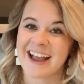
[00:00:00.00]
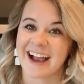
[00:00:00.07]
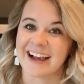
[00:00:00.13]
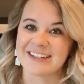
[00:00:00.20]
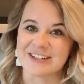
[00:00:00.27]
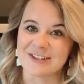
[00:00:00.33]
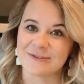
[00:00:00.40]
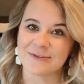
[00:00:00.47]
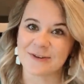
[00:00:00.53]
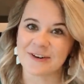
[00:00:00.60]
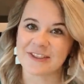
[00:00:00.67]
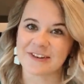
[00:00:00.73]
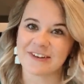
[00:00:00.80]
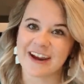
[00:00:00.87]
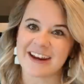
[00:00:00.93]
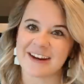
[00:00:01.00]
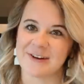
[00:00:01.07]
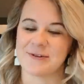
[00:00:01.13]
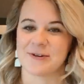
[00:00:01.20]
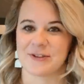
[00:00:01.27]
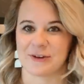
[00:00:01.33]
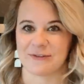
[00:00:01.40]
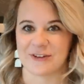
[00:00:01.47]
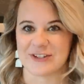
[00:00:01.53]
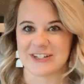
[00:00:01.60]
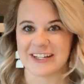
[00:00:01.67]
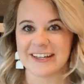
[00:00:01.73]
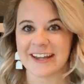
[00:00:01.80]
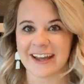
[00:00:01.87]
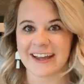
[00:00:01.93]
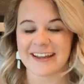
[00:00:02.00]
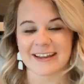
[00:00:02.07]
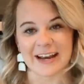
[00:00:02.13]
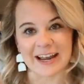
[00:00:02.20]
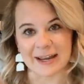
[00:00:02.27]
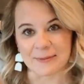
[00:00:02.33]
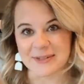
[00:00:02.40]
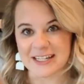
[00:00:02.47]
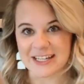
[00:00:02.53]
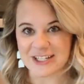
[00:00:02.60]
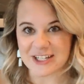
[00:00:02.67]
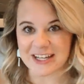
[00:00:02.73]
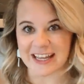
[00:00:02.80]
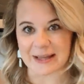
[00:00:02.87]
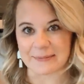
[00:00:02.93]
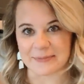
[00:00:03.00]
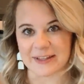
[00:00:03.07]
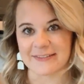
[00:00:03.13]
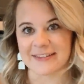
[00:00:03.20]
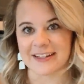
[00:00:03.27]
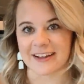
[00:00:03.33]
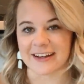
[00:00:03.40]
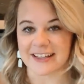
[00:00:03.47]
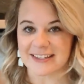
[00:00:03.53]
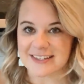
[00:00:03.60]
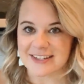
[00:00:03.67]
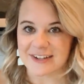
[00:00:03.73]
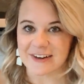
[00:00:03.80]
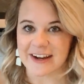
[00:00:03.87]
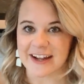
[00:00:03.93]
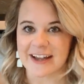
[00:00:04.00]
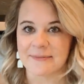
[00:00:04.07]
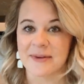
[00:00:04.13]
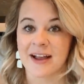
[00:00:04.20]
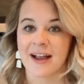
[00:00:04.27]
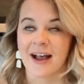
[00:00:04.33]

I teach fourth grade in Northern Virginia and I am teaching and uplifting on Instagram.